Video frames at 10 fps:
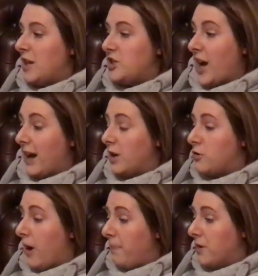Jack
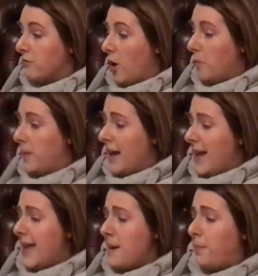grabbed the rope.
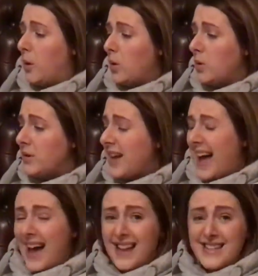He pulled
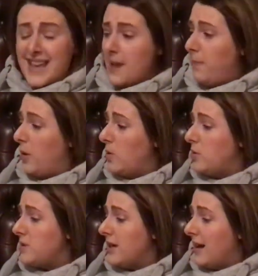and he
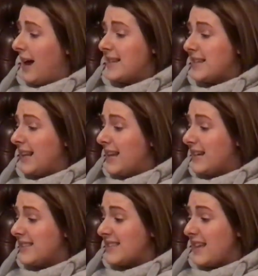pulled until he
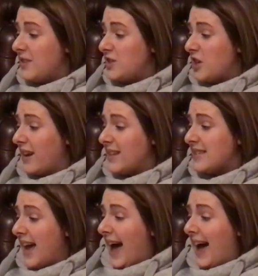could see the giant
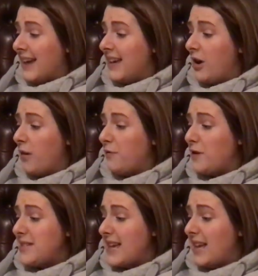hanging on for
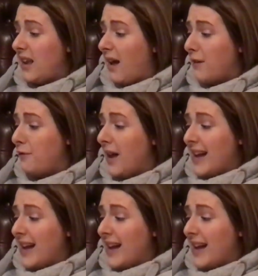dear life,